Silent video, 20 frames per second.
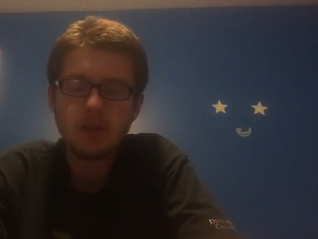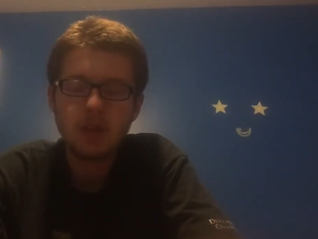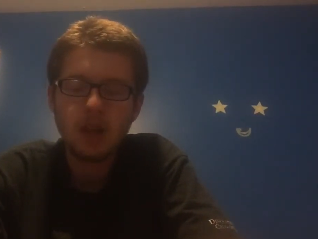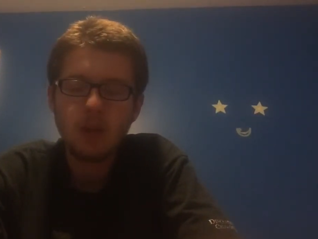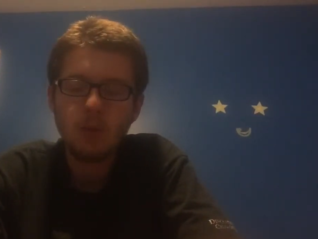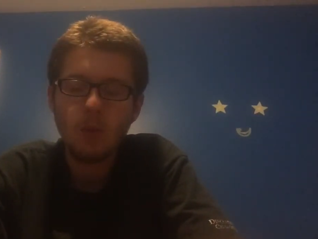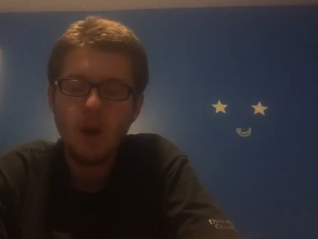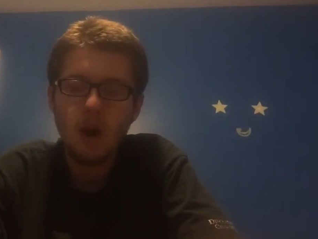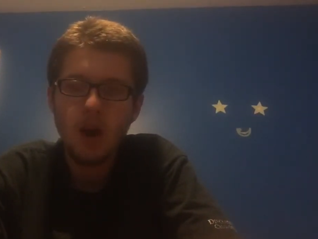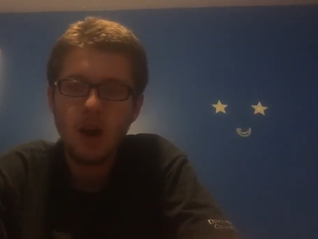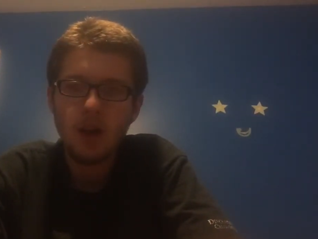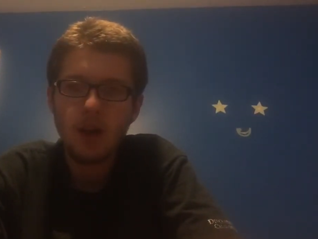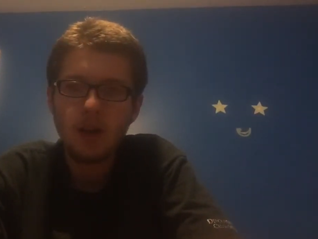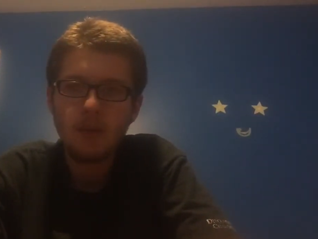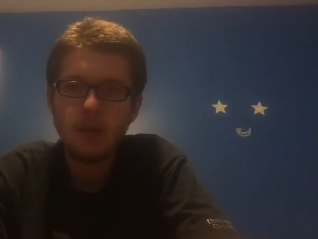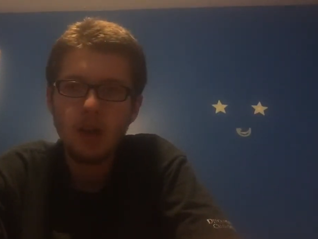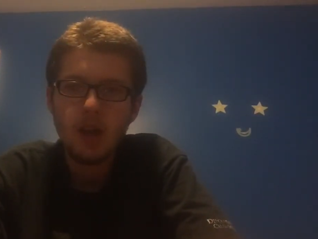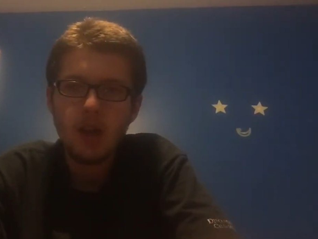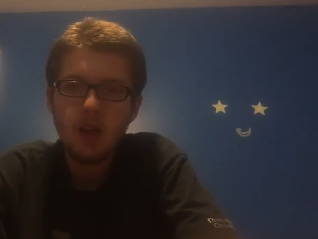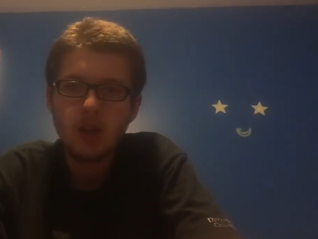They
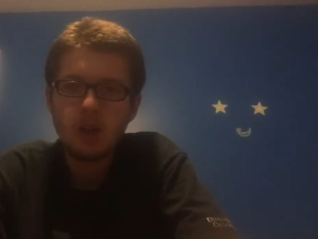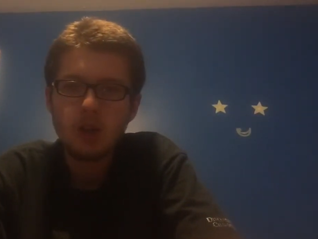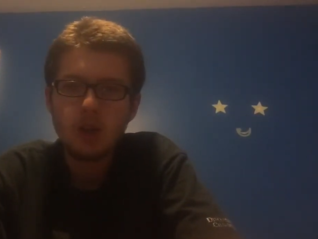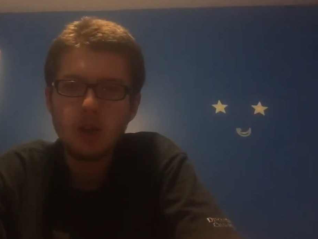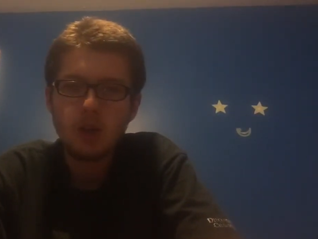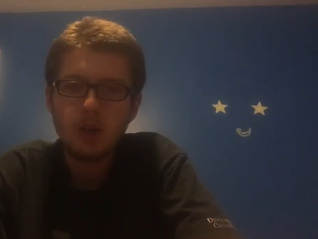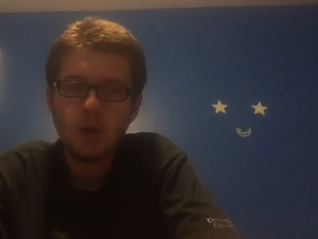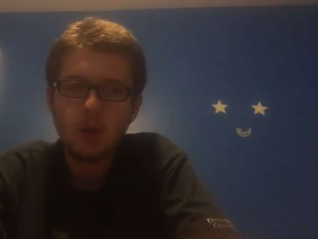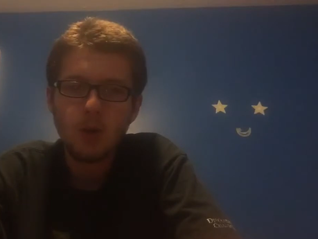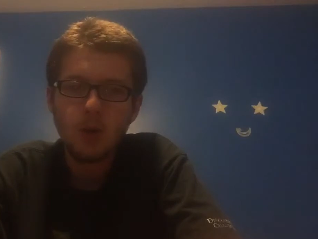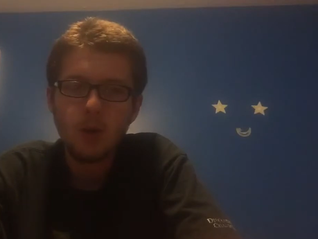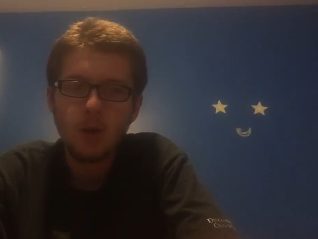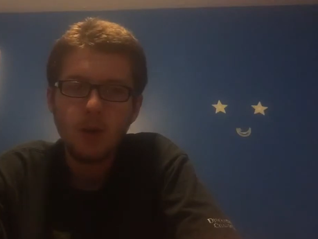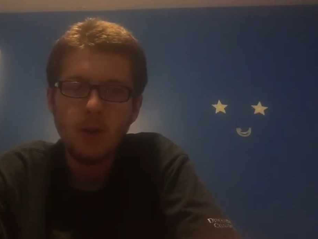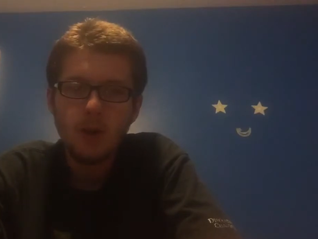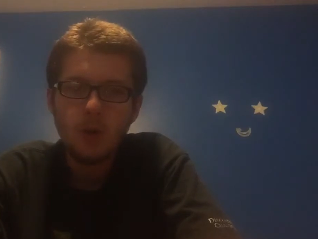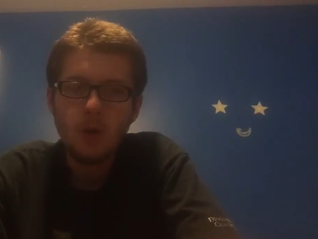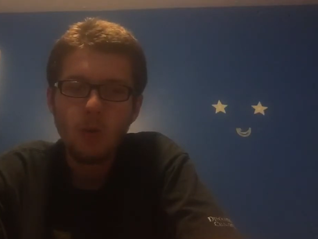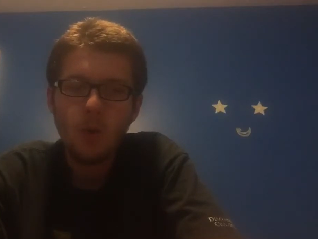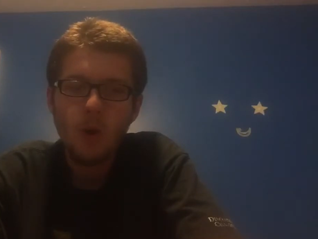wanted to,
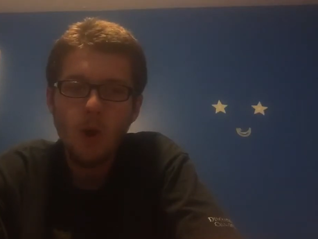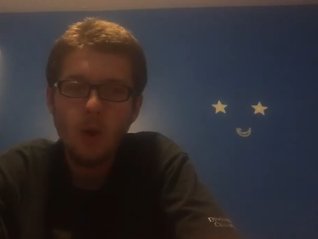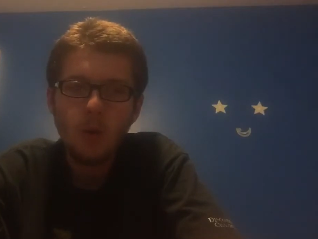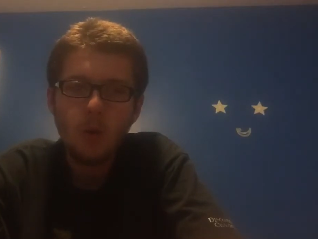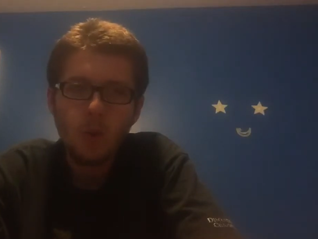well,